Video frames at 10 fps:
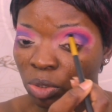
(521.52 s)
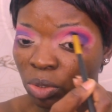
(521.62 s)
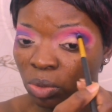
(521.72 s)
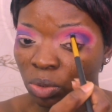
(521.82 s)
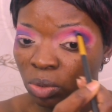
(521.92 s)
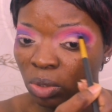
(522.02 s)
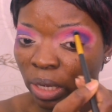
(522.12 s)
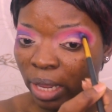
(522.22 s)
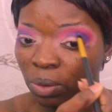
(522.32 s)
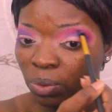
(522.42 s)
you know,
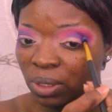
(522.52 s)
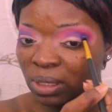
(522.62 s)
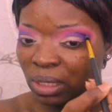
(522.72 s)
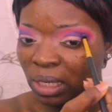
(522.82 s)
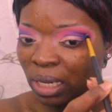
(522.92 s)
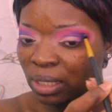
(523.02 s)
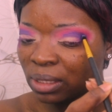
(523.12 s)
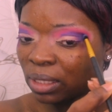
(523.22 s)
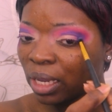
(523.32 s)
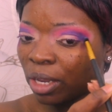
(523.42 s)
like what is the
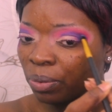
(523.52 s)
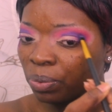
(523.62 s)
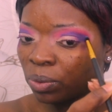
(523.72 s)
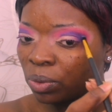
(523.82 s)
next step,